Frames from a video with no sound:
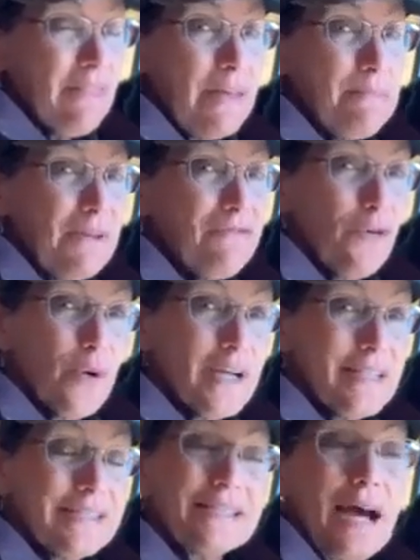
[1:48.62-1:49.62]
that before
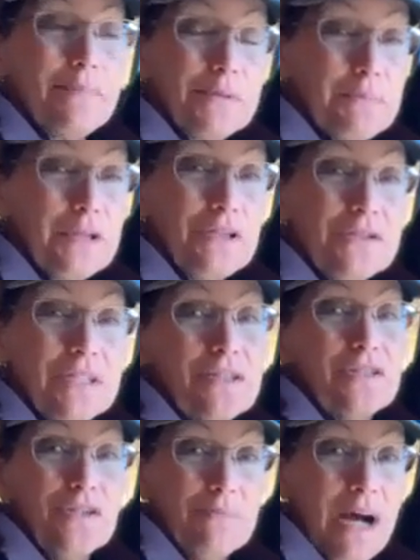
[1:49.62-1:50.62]
it stops
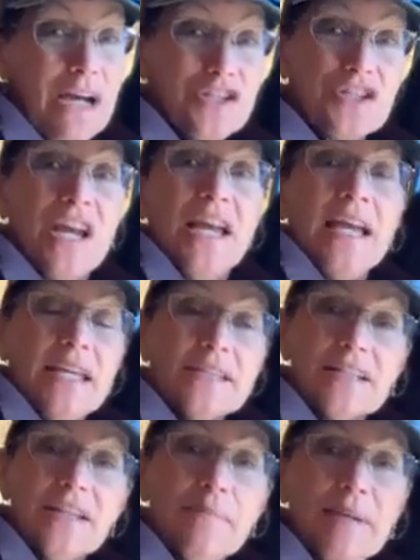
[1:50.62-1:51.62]
producing too much,
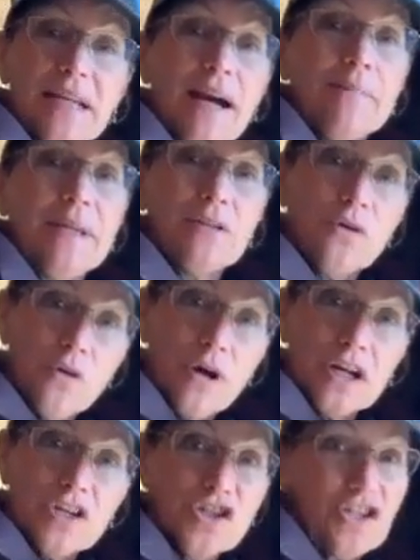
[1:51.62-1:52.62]
it's going to become
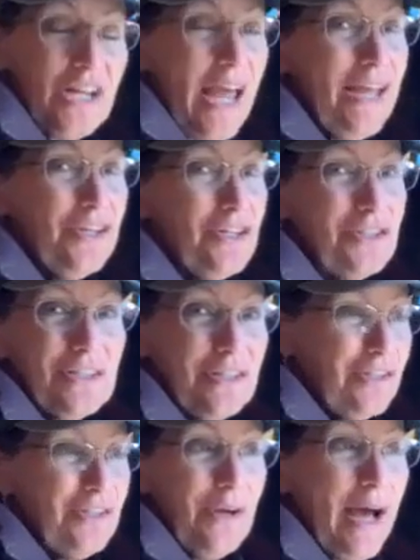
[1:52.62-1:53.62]
engorged, and
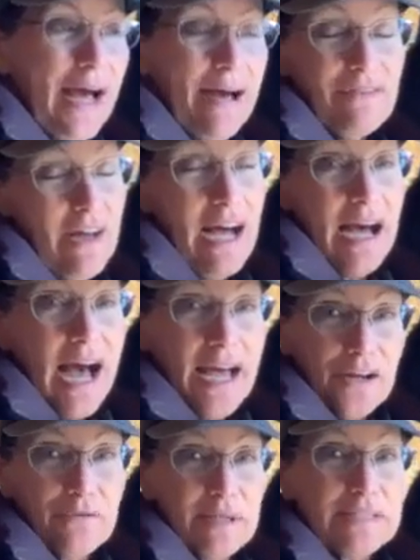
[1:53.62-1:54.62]
you have a
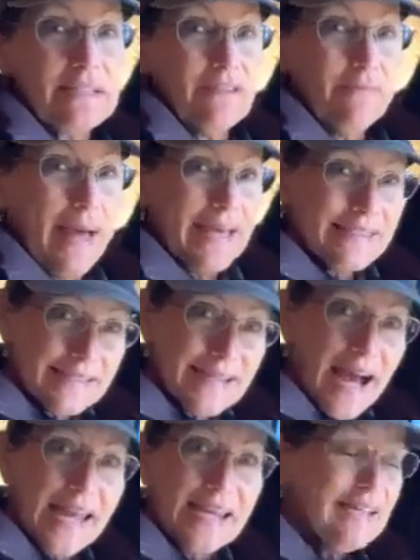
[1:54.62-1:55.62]
higher risk of
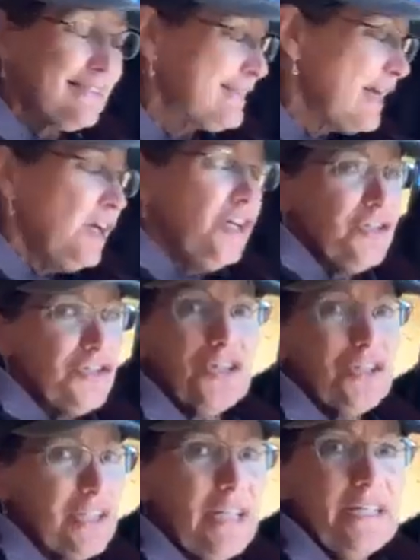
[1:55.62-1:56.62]
mastitis,
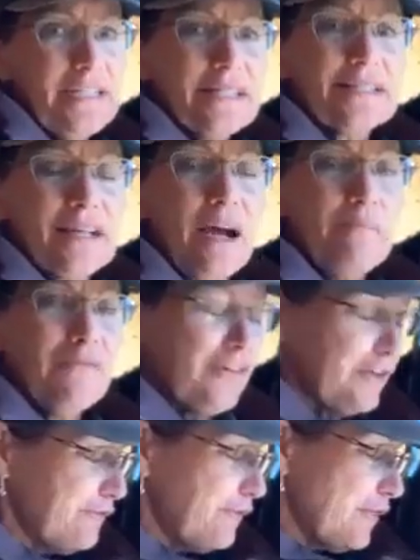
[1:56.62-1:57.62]
certainly
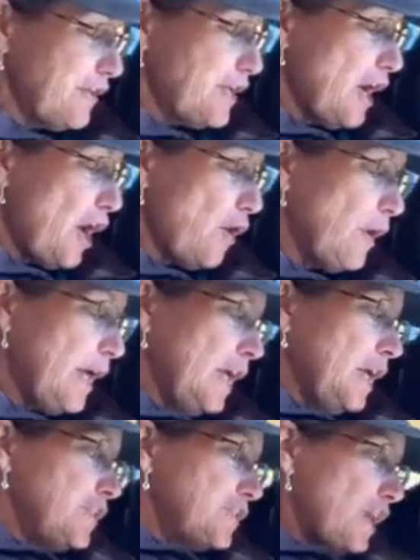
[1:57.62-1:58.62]
discomfort for the dough.
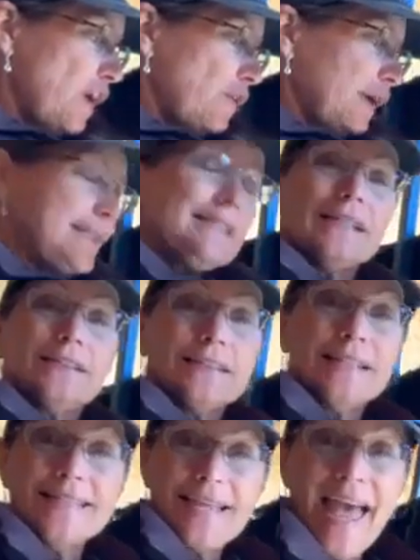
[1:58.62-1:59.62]
So until
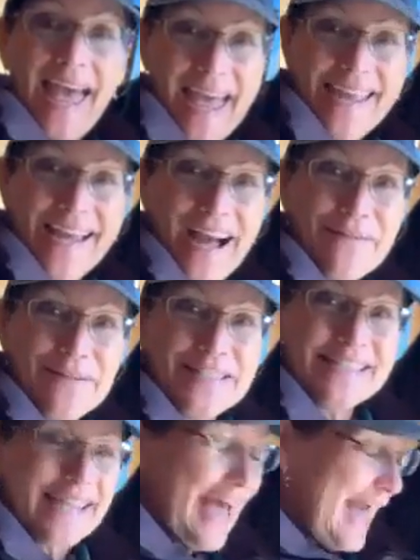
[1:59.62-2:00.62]
today, I
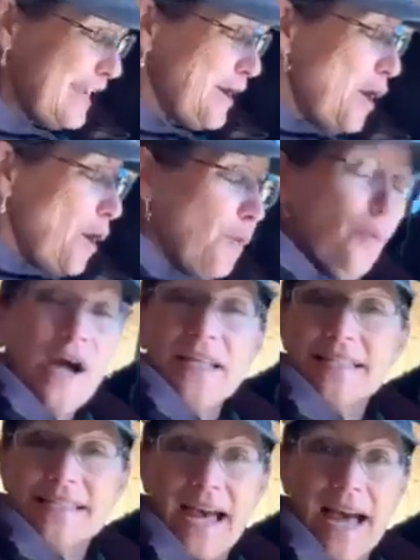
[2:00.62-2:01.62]
would say
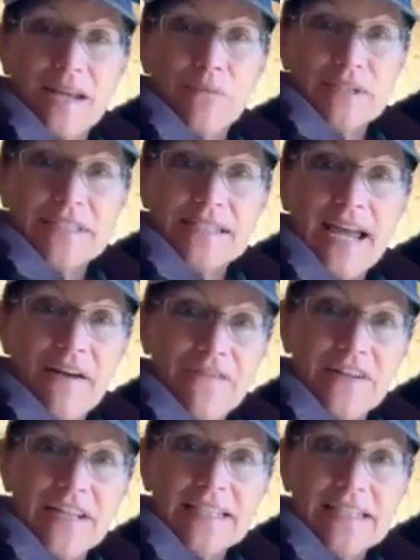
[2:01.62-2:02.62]
one side was
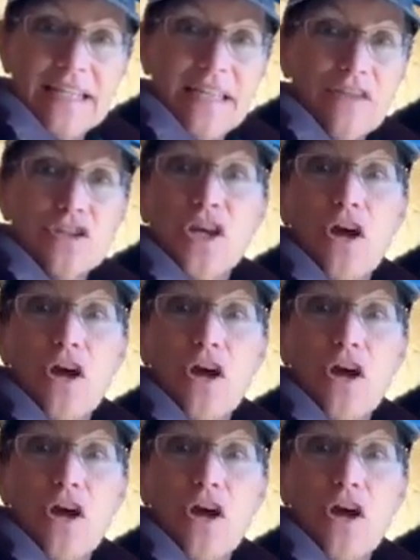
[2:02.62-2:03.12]
definitely the